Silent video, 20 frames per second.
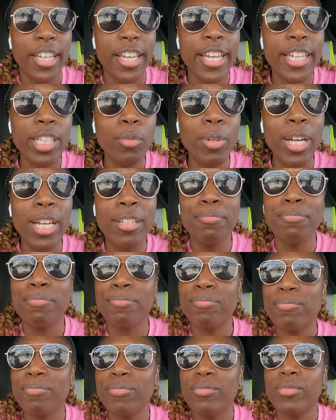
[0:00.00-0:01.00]
Either way,
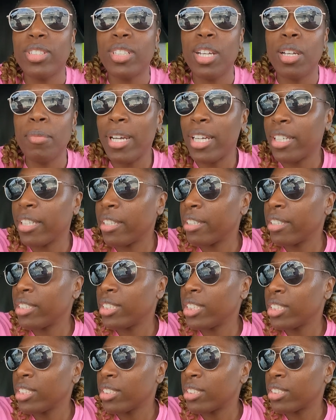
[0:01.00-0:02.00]
I'm out here
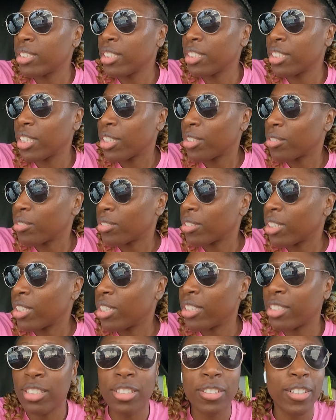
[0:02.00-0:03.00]
in these, you know,
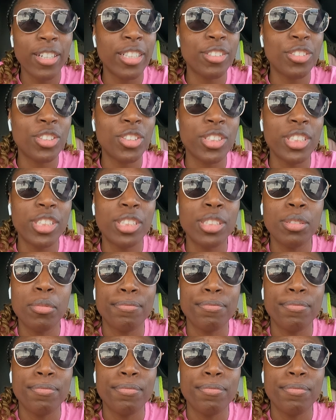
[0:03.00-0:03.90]
London ground streets.